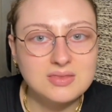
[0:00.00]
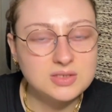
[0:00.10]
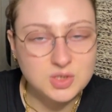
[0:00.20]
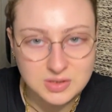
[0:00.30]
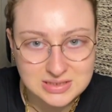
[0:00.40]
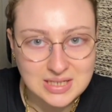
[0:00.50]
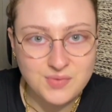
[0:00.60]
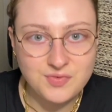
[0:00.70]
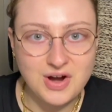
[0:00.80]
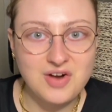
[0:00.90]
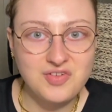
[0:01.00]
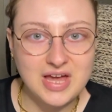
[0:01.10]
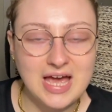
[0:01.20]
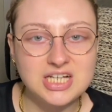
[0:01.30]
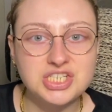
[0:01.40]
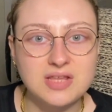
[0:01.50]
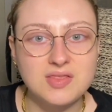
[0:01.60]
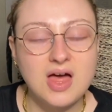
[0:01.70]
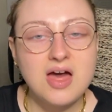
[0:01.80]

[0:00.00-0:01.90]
two-step verification